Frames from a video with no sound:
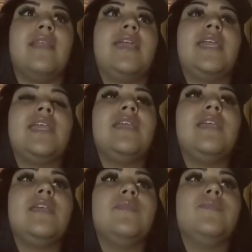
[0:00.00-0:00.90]
Like,
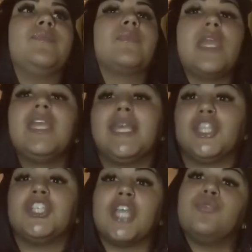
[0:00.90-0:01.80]
he
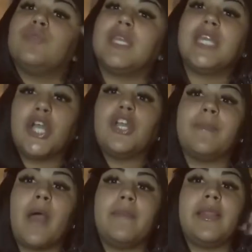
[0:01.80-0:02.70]
genuinely cared
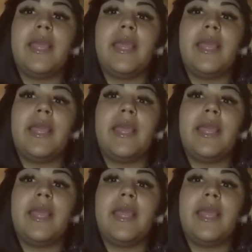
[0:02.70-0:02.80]
about me.